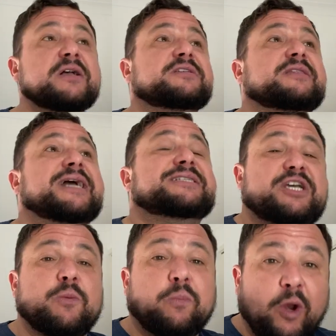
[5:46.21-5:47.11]
Today's the
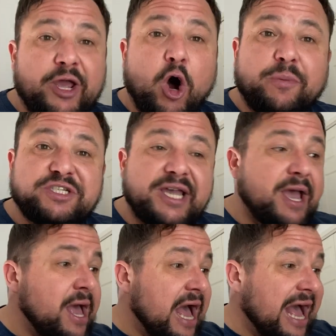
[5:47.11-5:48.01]
complete
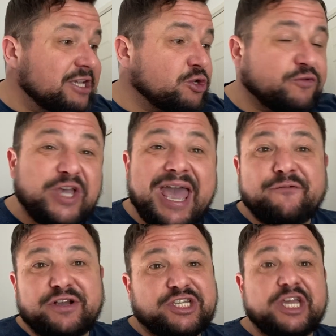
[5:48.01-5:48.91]
opposite. Hats off to
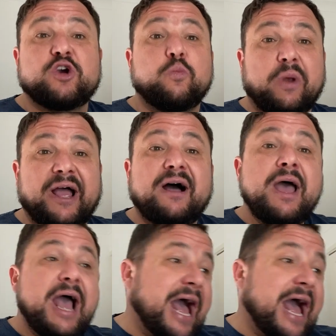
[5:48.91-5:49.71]
every single player.